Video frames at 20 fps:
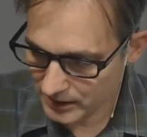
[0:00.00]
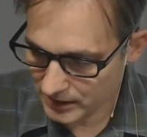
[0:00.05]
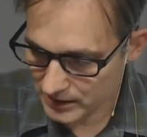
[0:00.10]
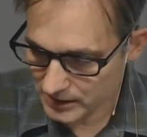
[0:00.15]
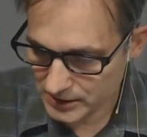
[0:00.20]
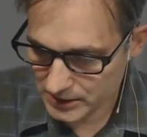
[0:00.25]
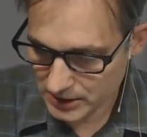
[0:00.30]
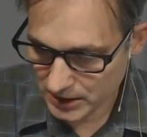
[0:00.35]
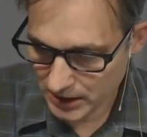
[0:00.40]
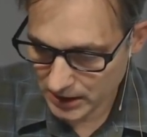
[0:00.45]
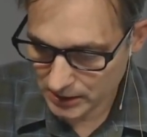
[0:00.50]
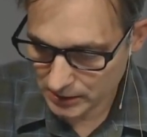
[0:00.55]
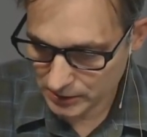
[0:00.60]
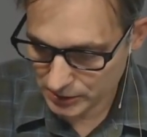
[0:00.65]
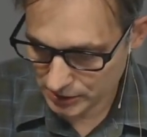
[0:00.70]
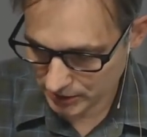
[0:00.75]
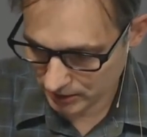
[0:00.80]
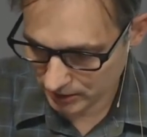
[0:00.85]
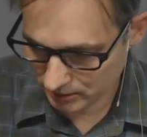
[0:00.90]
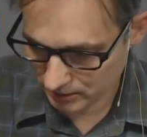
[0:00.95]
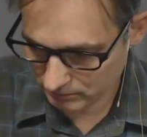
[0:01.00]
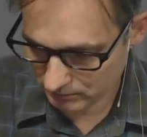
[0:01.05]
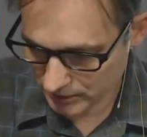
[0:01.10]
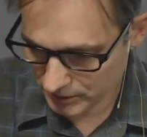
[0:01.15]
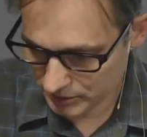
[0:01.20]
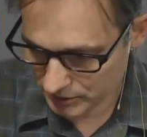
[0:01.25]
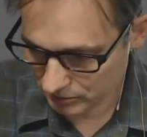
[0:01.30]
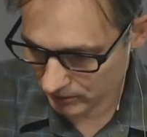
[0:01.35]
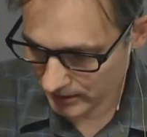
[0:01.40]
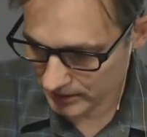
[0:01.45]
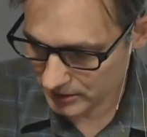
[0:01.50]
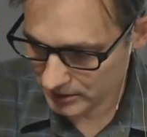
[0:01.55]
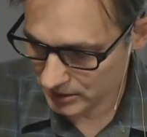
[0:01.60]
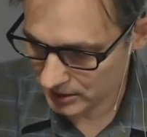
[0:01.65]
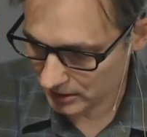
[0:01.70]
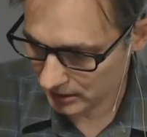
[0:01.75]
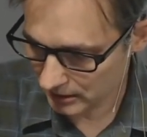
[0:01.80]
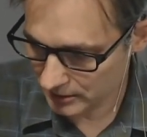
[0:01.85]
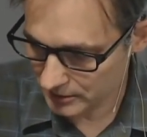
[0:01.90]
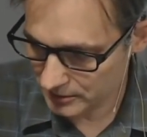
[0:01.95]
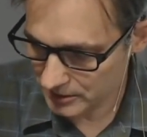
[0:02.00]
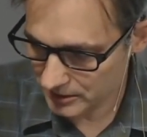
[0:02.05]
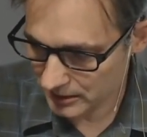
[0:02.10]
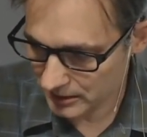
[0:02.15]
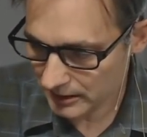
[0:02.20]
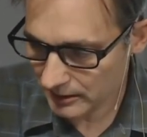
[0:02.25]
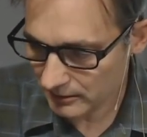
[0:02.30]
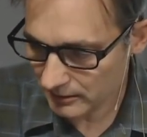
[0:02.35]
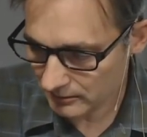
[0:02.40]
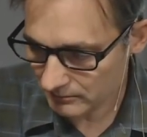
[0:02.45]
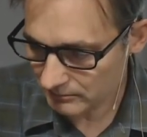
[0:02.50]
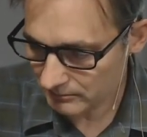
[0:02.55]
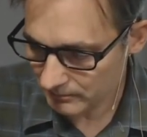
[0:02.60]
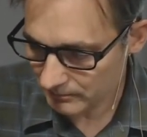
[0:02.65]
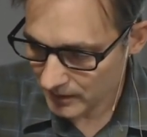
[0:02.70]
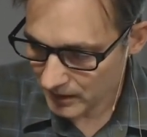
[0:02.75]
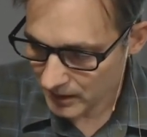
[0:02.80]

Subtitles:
contention between Seleucidian